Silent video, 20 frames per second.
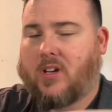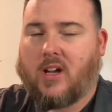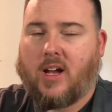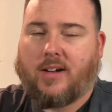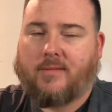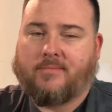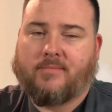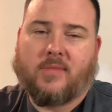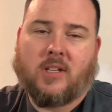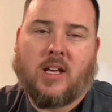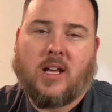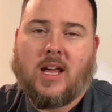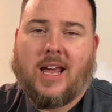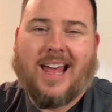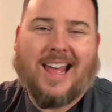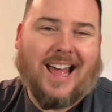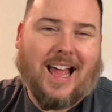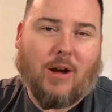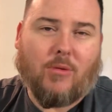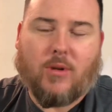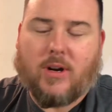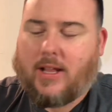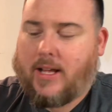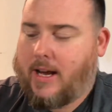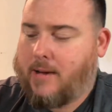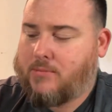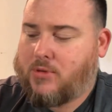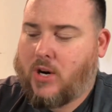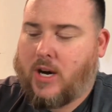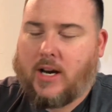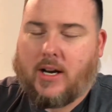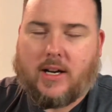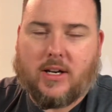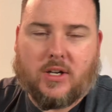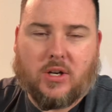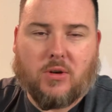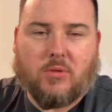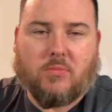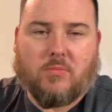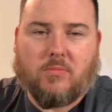Okay. I really am trying to
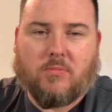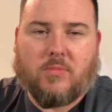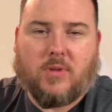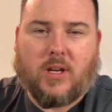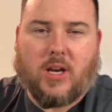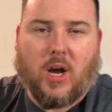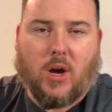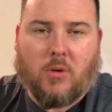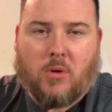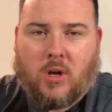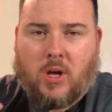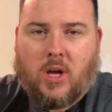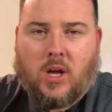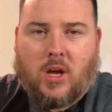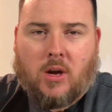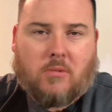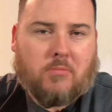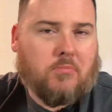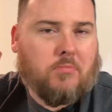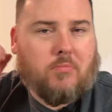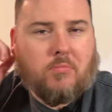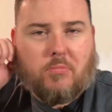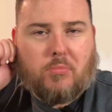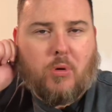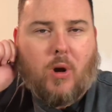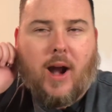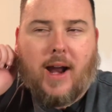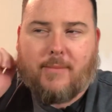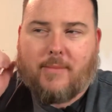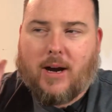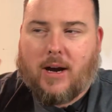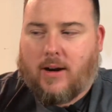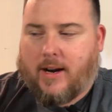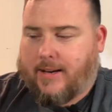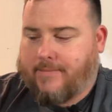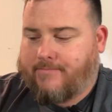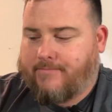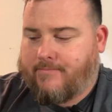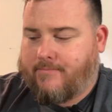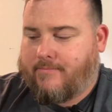do, you know,
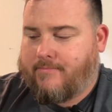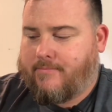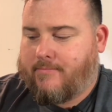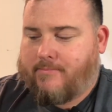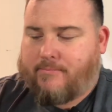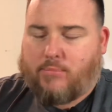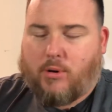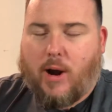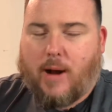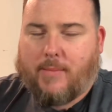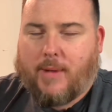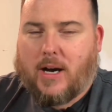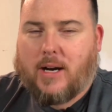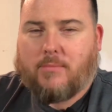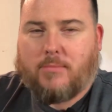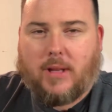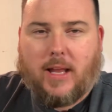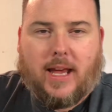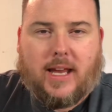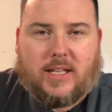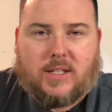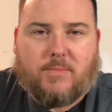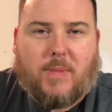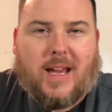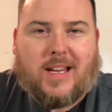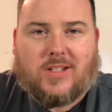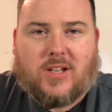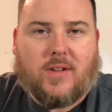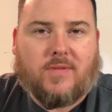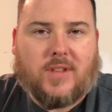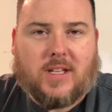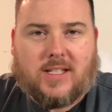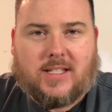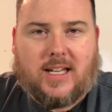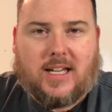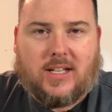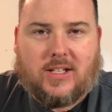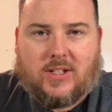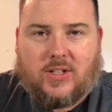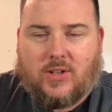primary primary blends based off the
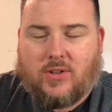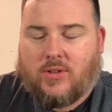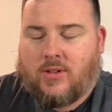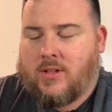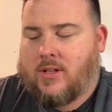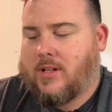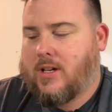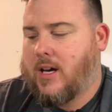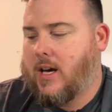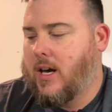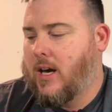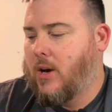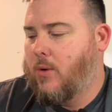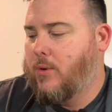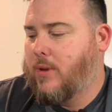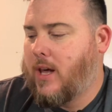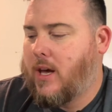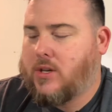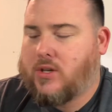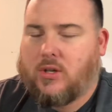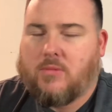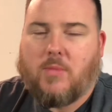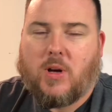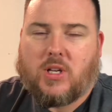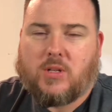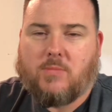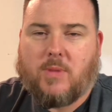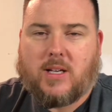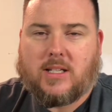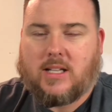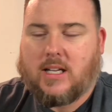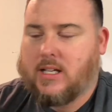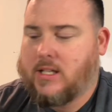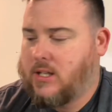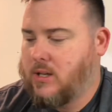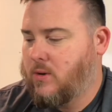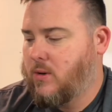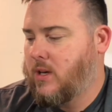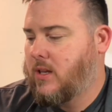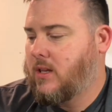seasonal uh, without too much mixed
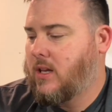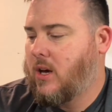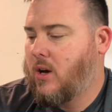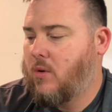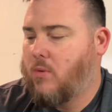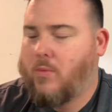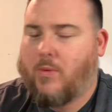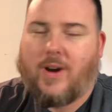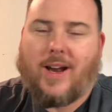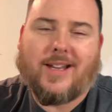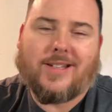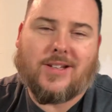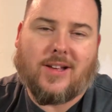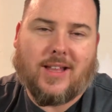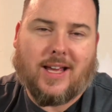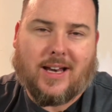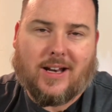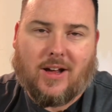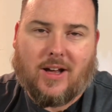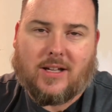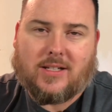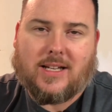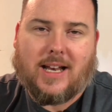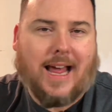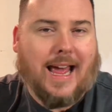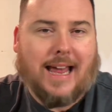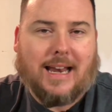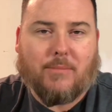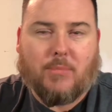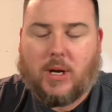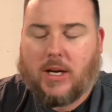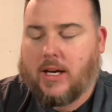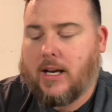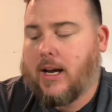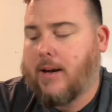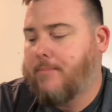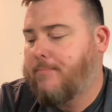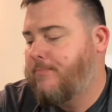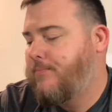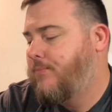into it. Though when I saw that in Austin, I had to pick it
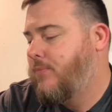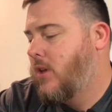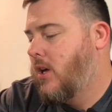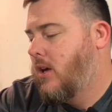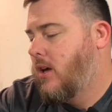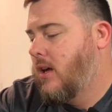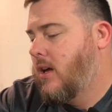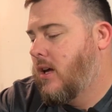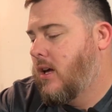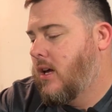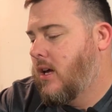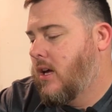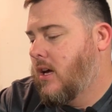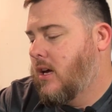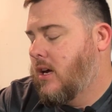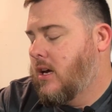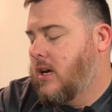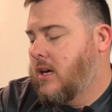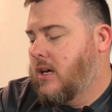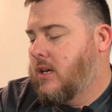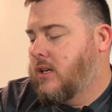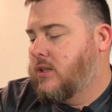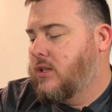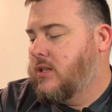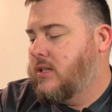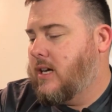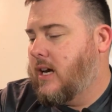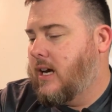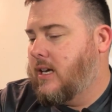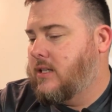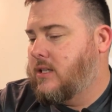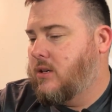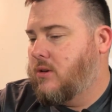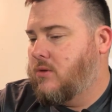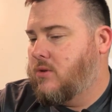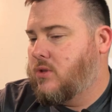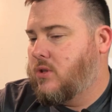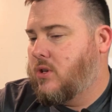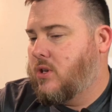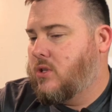up. Just had to.
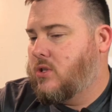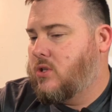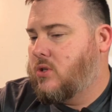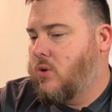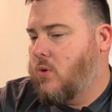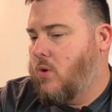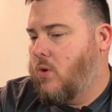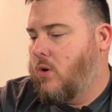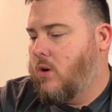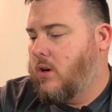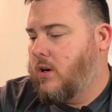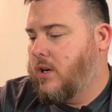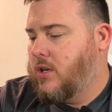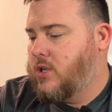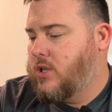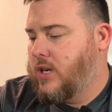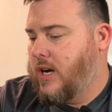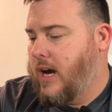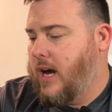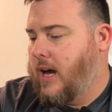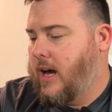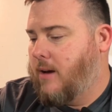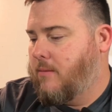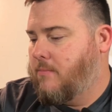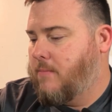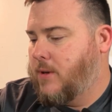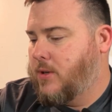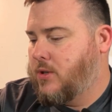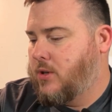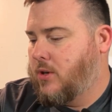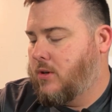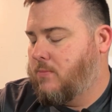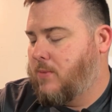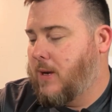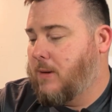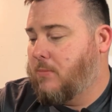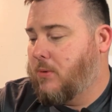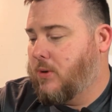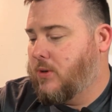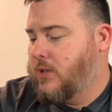It was a good store, good shop, bunch of good
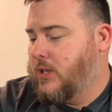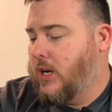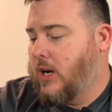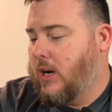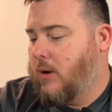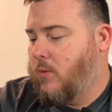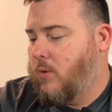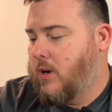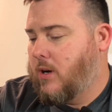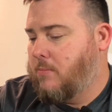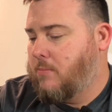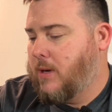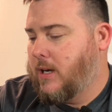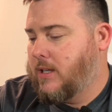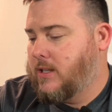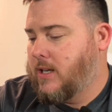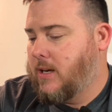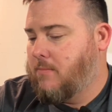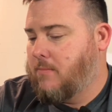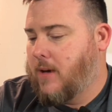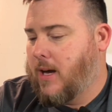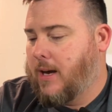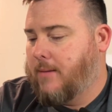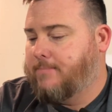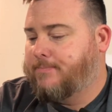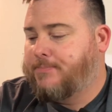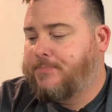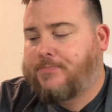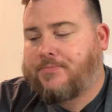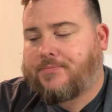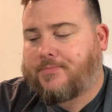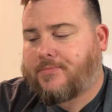people, so I wanted to pick something up.